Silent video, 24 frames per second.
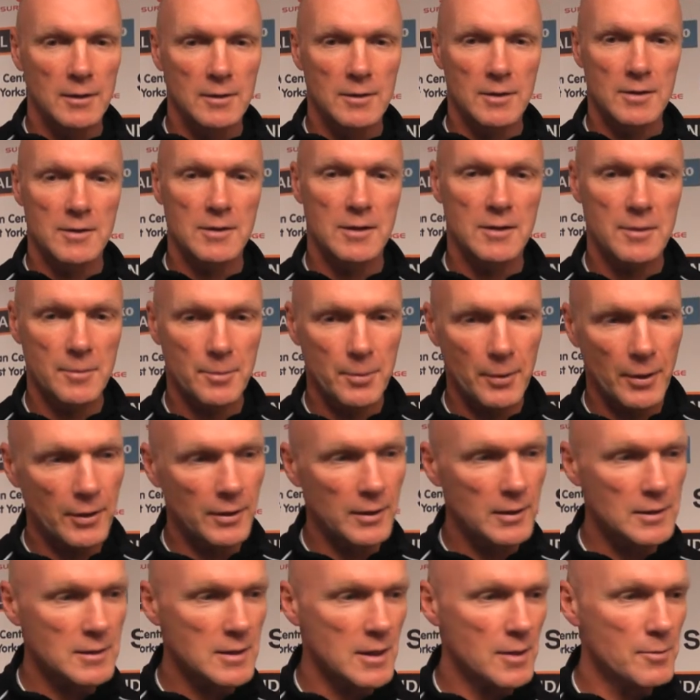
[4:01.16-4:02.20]
Just
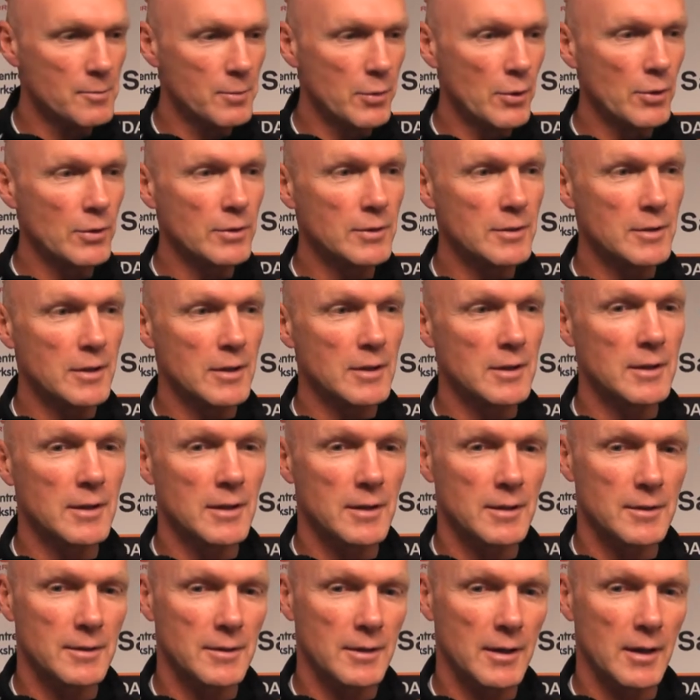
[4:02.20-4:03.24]
disappointing he's now booked,
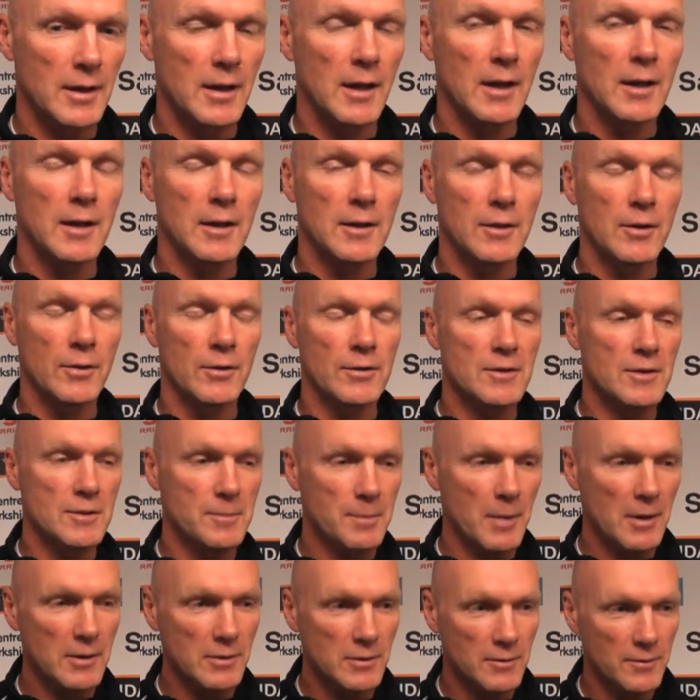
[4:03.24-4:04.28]
and again, no
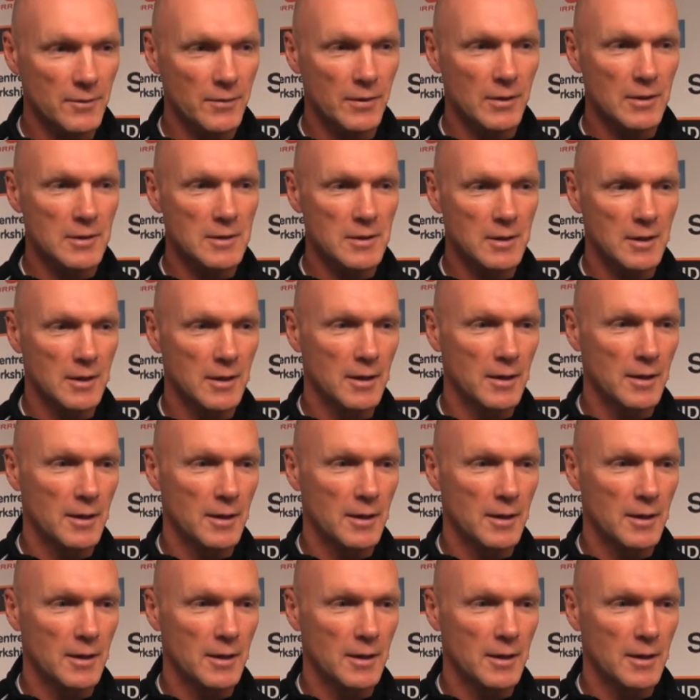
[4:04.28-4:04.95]
suspension for us.